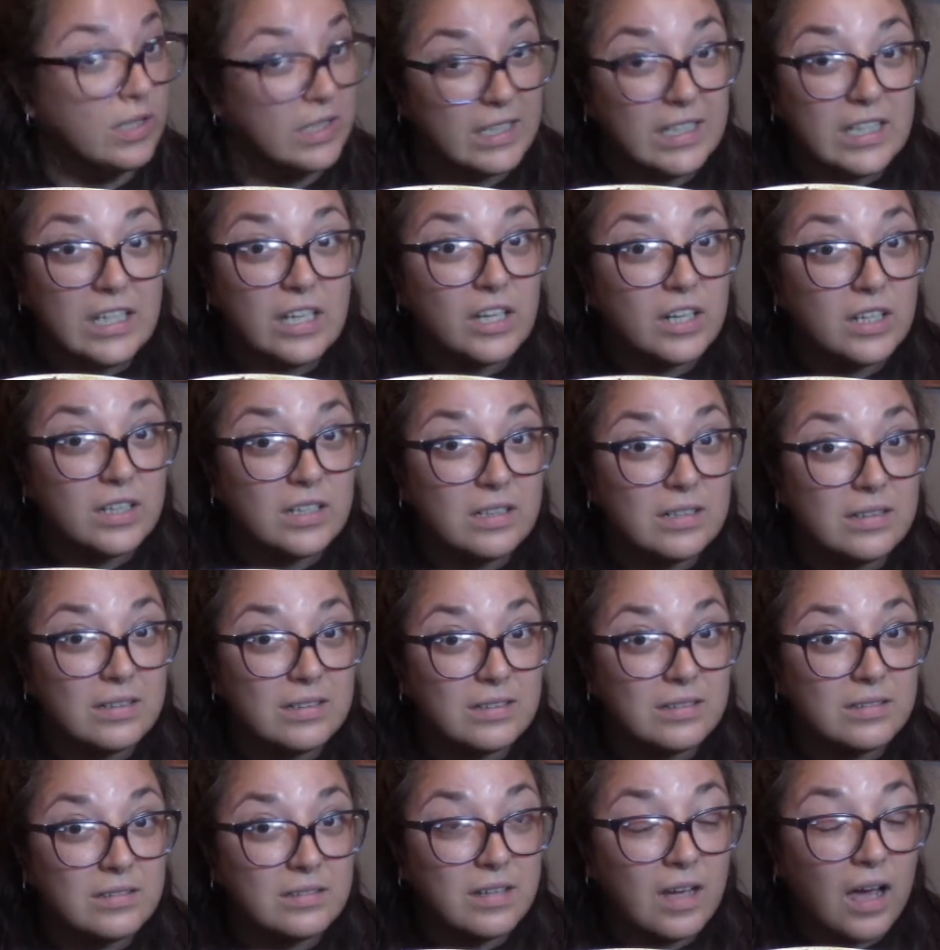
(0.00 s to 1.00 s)
good.
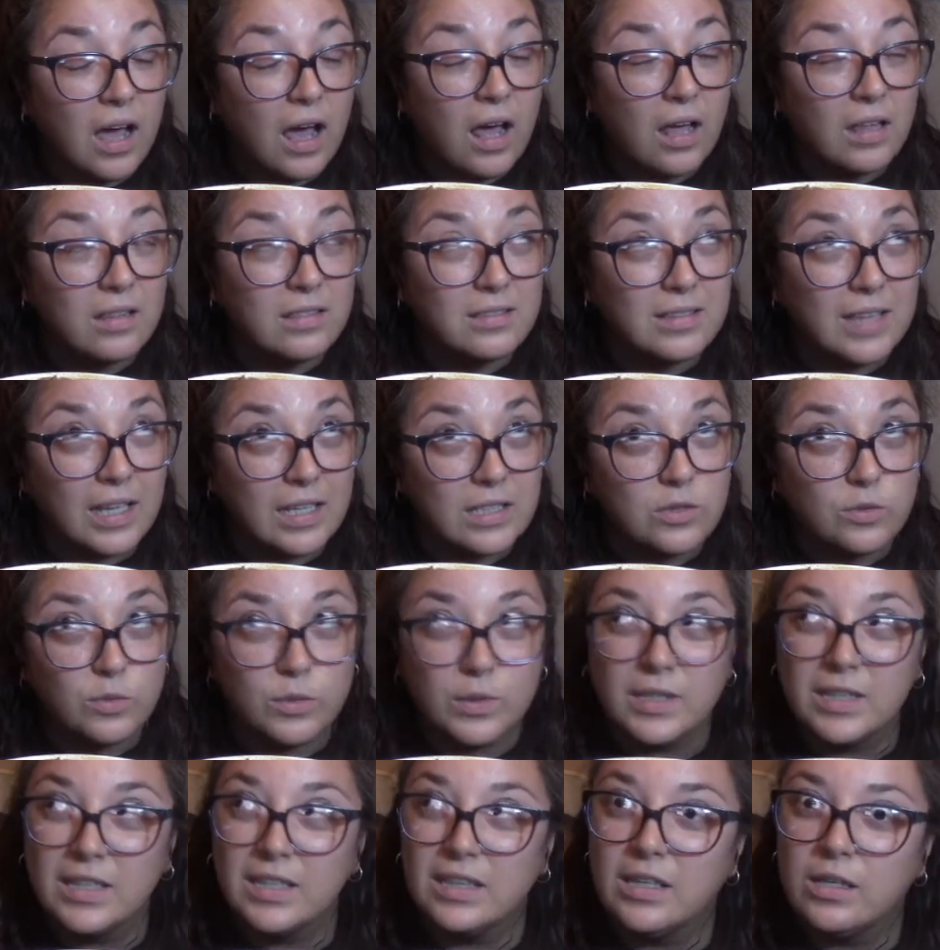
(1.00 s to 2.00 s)
That's
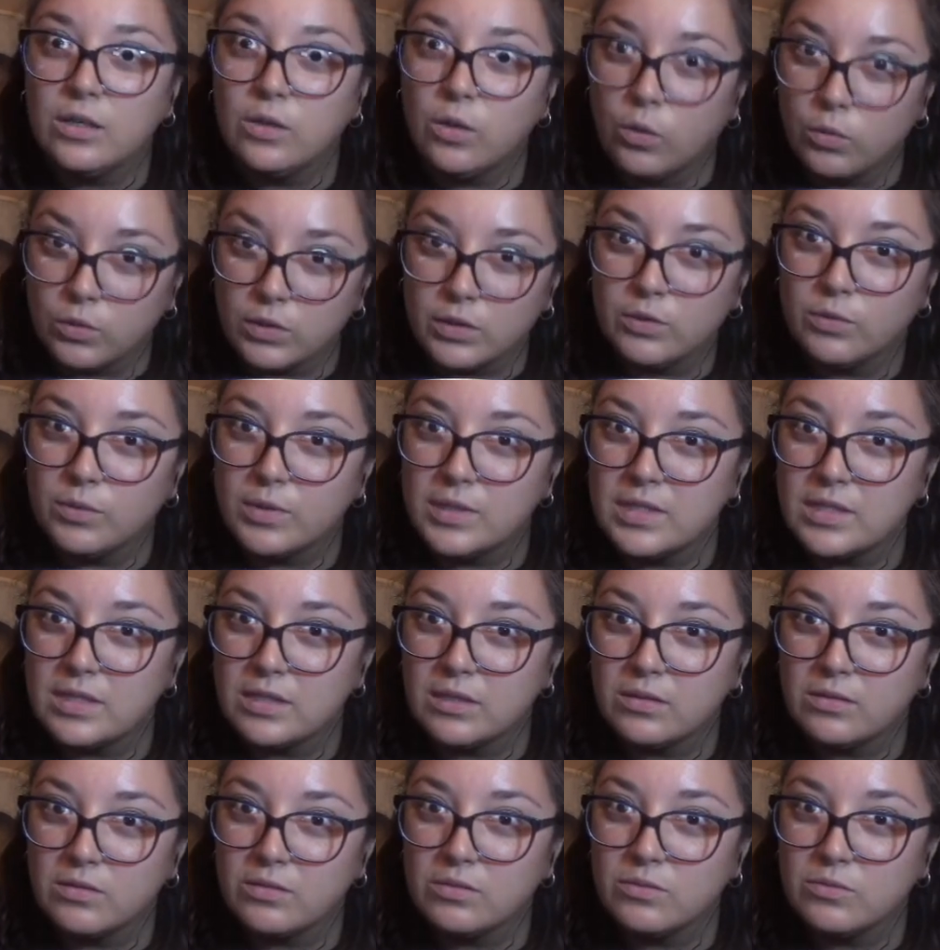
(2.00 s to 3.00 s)
really the only
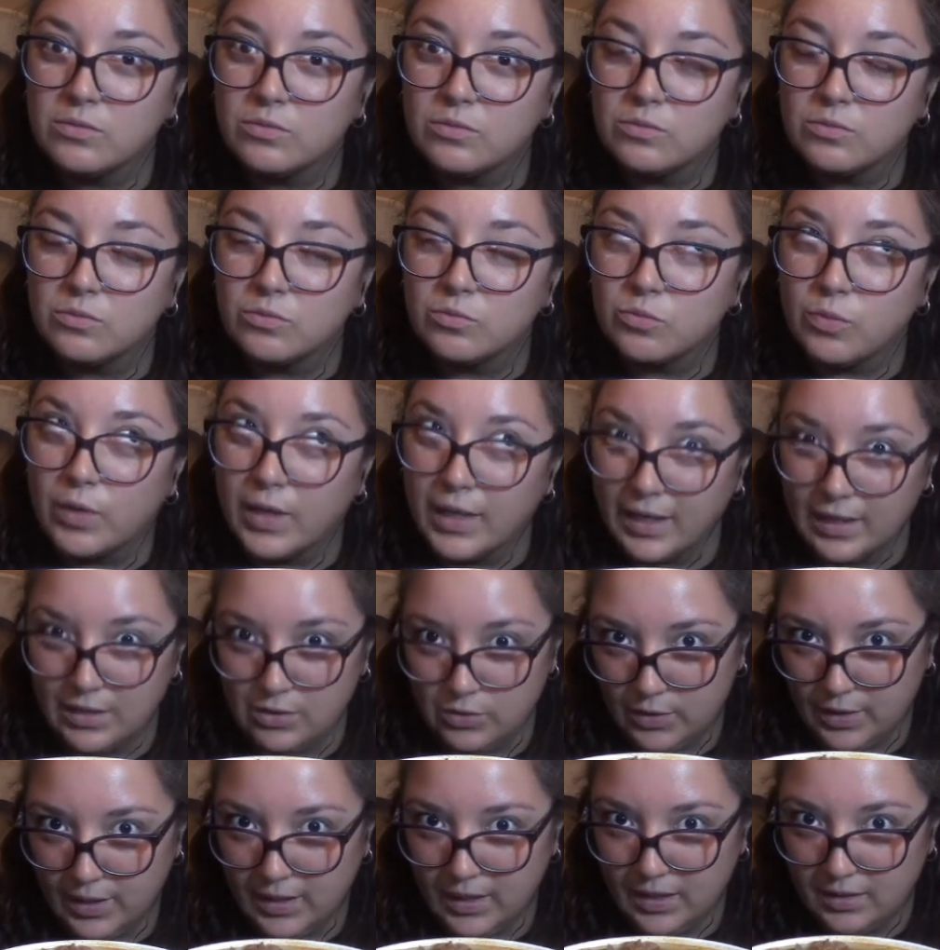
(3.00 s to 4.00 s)
reason why I
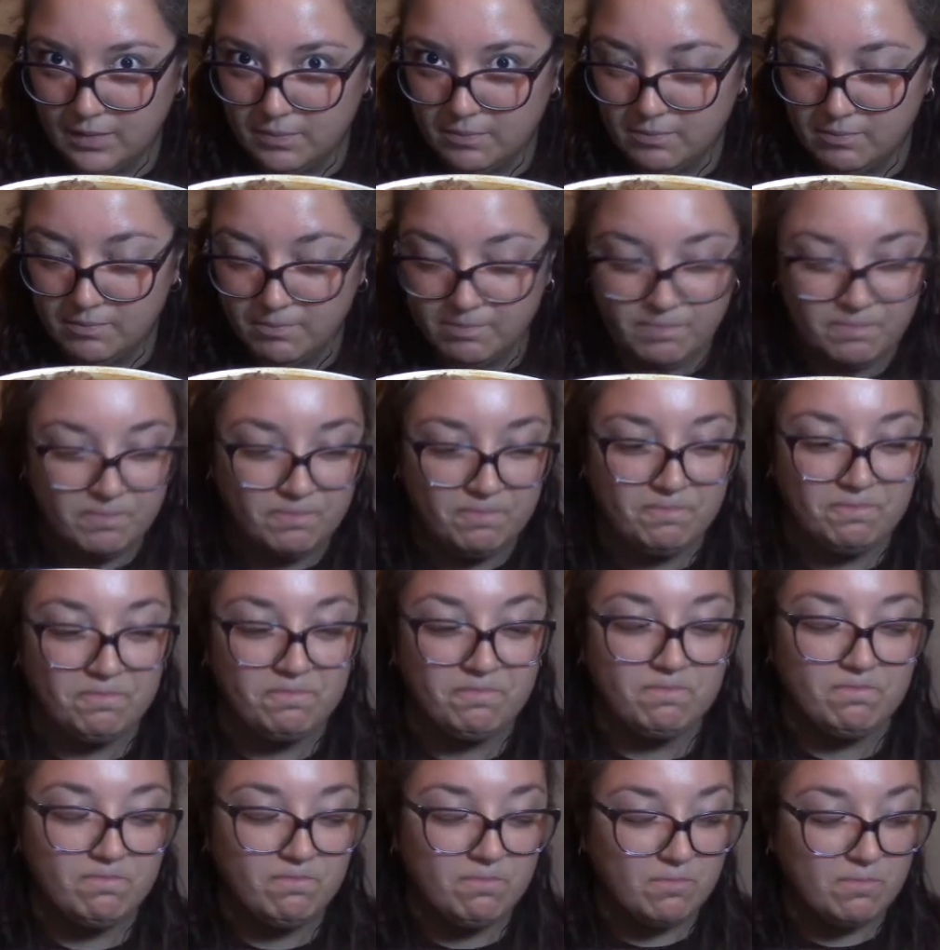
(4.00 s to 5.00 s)
drink it.
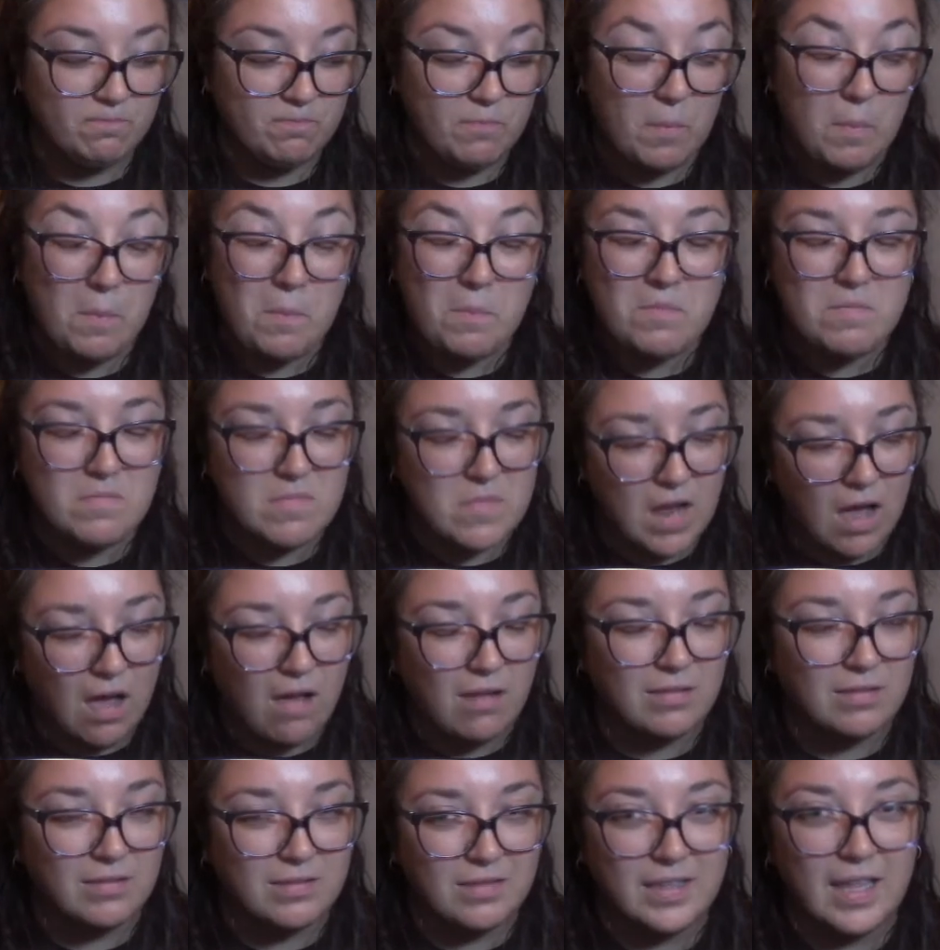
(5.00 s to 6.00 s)
I'm
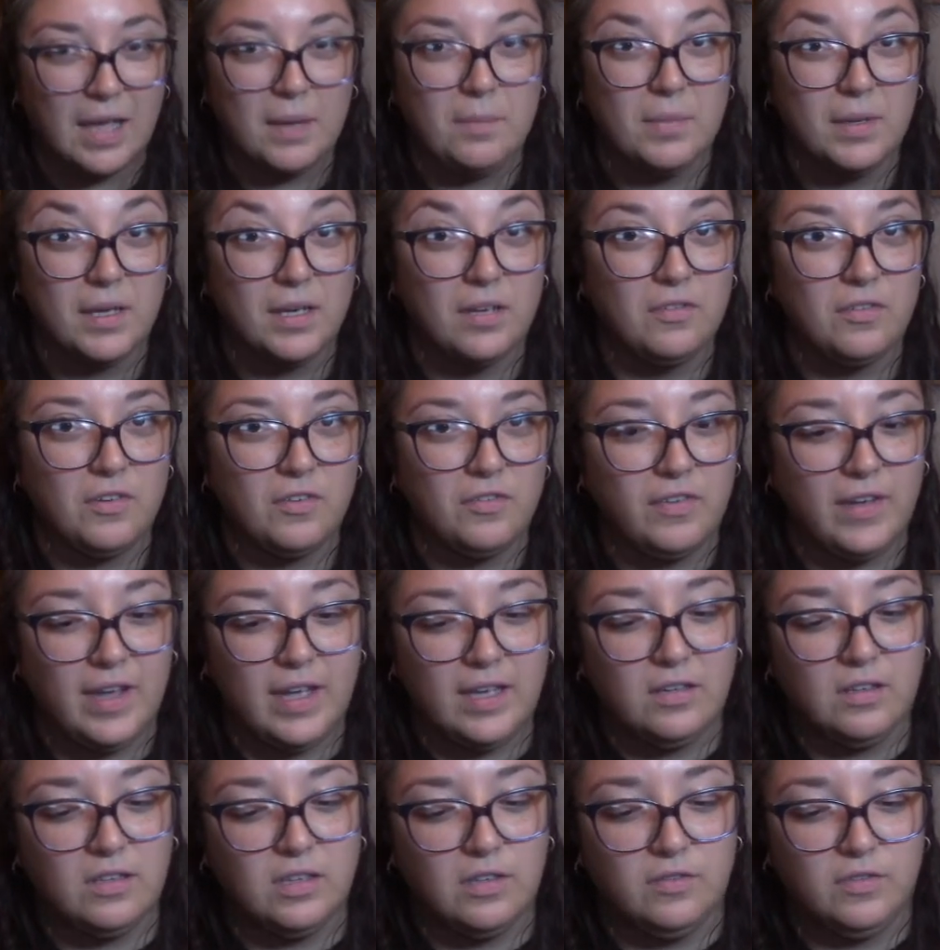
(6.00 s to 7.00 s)
not that big of a fan
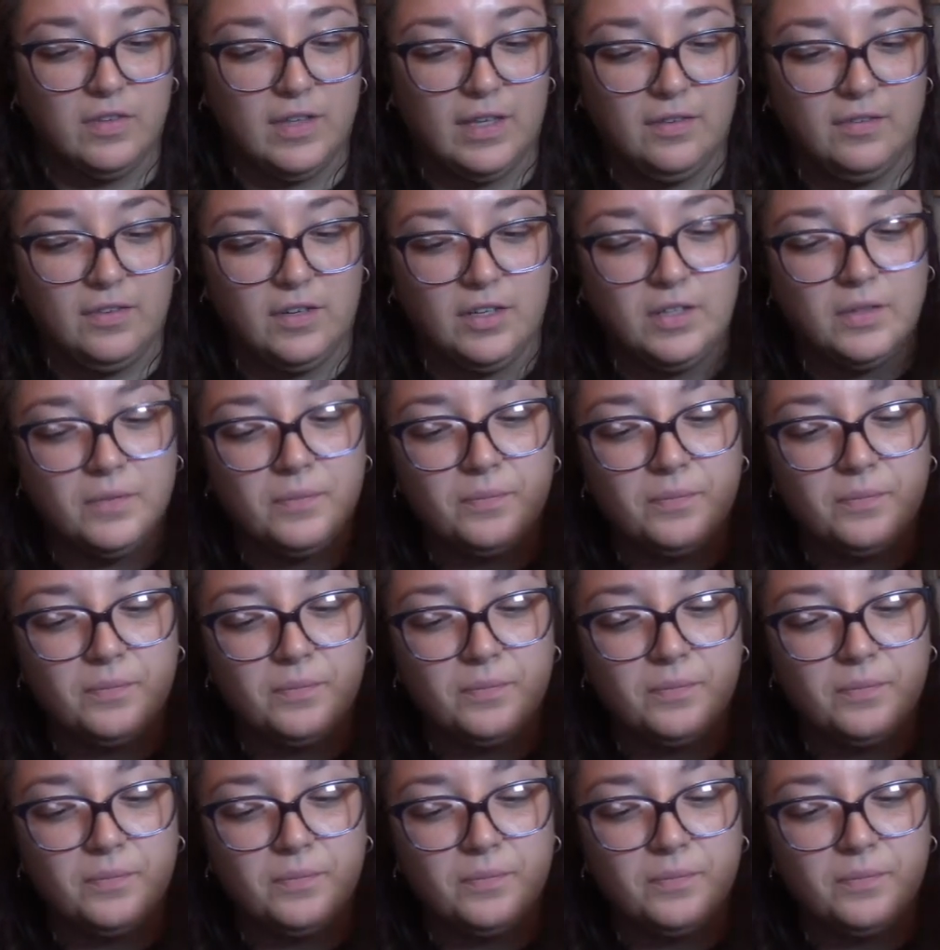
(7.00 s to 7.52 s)
of the flavor.